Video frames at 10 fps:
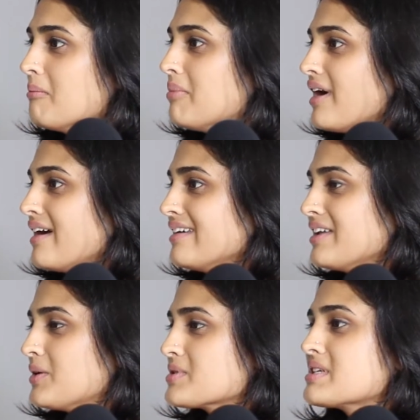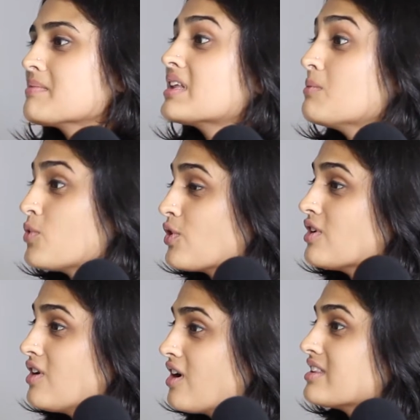But, something more
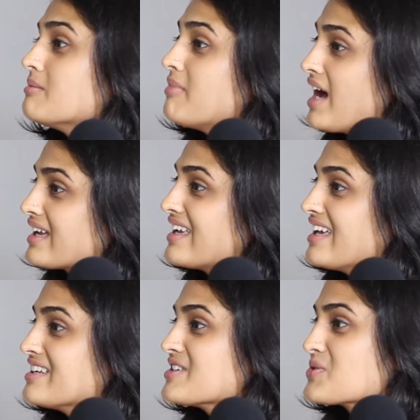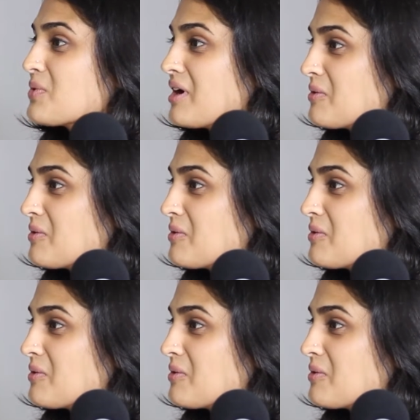along the back end is where